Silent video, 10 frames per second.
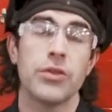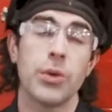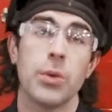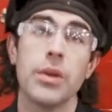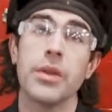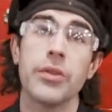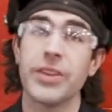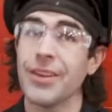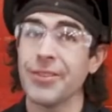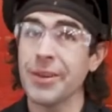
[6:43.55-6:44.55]
So there's
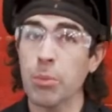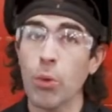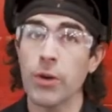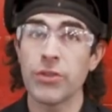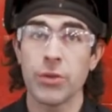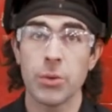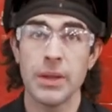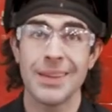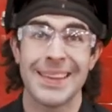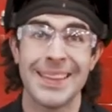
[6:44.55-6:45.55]
definitely more to it
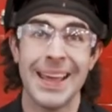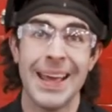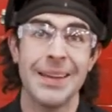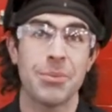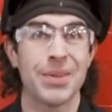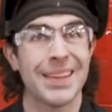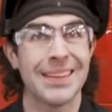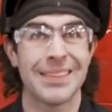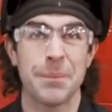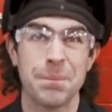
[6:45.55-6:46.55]
than that, but
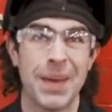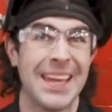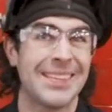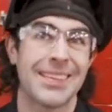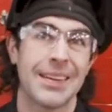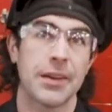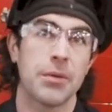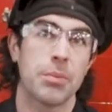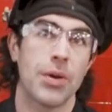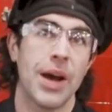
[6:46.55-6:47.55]
that's the basic
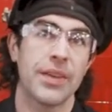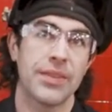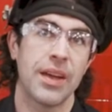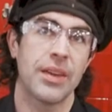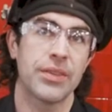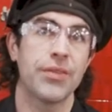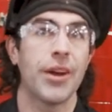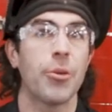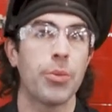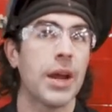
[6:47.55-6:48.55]
process of
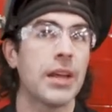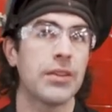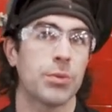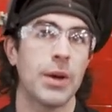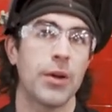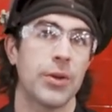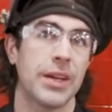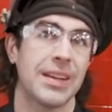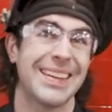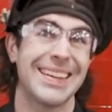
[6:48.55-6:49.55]
how braze
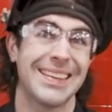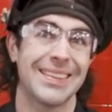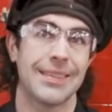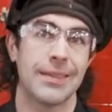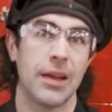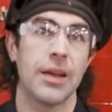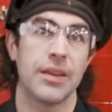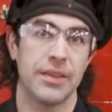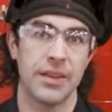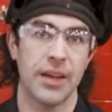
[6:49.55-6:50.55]
welding is
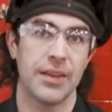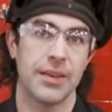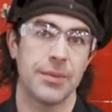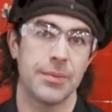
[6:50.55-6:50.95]
done.